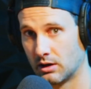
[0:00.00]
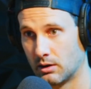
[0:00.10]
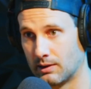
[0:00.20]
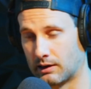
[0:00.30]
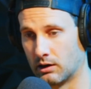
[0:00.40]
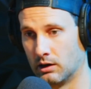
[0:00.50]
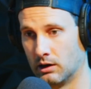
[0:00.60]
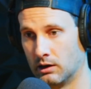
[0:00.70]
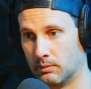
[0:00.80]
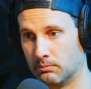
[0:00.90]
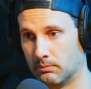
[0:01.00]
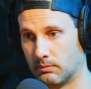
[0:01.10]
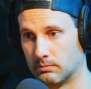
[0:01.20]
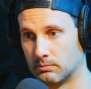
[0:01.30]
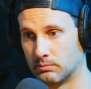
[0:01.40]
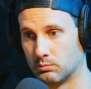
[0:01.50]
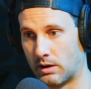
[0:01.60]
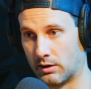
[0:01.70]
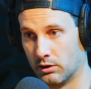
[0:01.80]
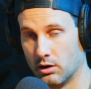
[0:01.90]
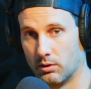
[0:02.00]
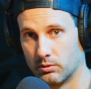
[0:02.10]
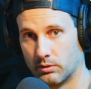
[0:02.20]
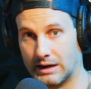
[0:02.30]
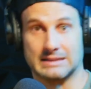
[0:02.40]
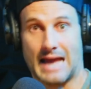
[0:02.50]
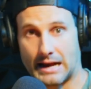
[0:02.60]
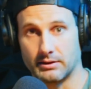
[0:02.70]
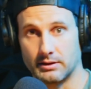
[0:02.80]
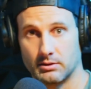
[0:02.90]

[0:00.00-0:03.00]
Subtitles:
You're like, I don't know. Exactly,